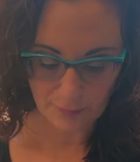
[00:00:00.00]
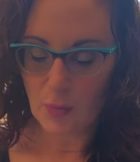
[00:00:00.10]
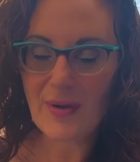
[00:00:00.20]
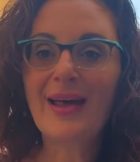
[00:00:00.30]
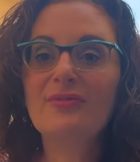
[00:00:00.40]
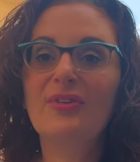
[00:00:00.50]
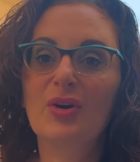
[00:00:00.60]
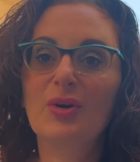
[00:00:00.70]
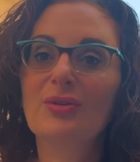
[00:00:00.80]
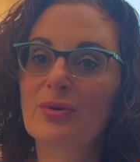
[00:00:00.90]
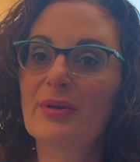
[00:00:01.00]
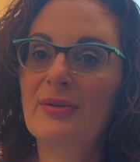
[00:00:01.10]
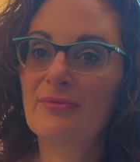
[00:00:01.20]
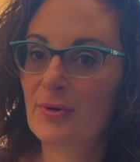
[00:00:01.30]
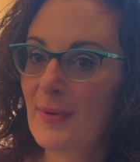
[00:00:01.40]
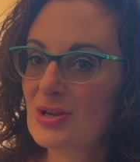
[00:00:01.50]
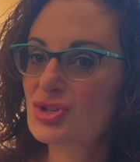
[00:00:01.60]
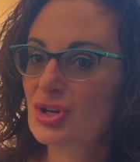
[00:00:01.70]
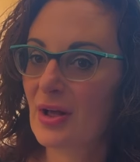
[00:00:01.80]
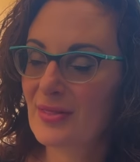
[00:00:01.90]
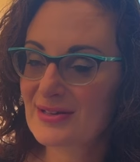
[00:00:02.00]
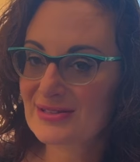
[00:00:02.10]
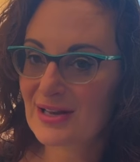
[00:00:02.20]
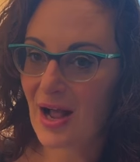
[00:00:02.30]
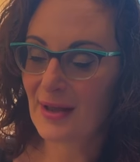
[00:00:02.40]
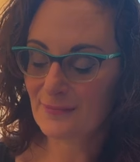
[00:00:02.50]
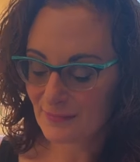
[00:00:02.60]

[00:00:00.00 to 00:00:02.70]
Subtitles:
we had very little information on this guy.